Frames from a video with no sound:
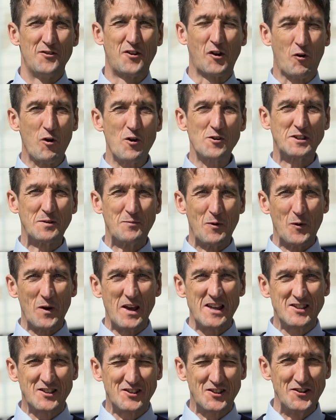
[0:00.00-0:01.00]
The Crucible
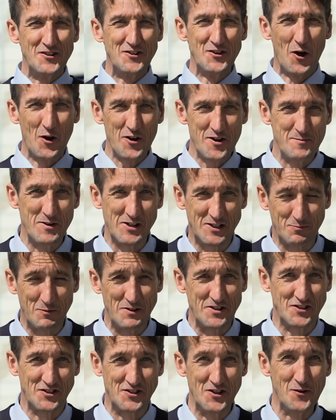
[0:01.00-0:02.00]
is synonymous
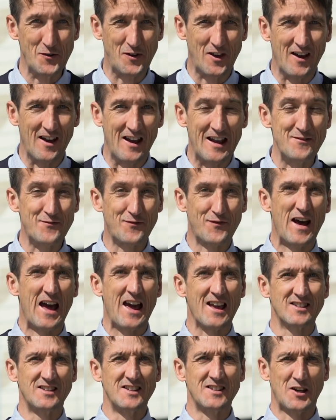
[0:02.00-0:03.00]
with snooker. In
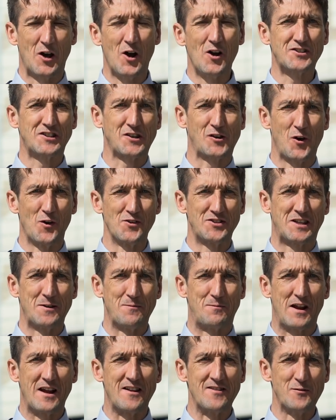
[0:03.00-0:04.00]
fact, it's hard to
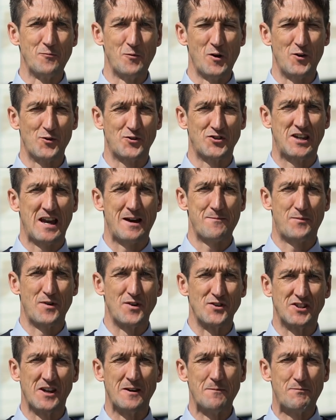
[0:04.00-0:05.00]
contemplate the World
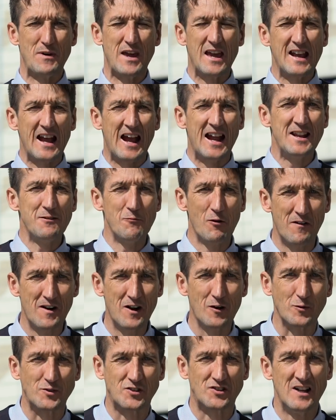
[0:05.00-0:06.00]
Championship being anywhere
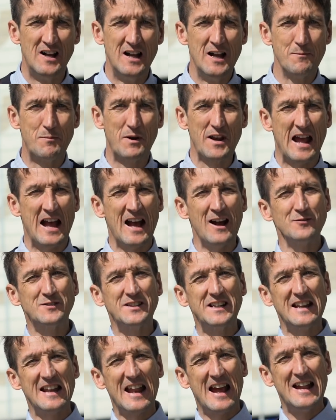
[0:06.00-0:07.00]
else. But how
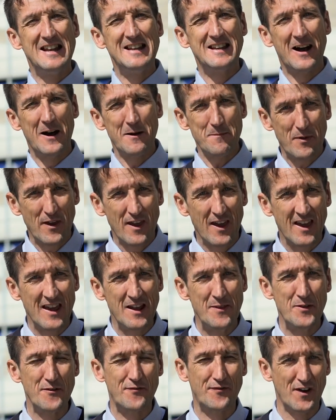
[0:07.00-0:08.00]
did it end up here
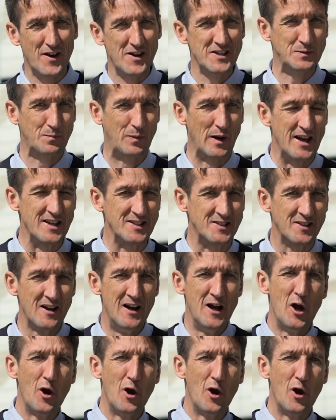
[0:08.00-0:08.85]
in the first place?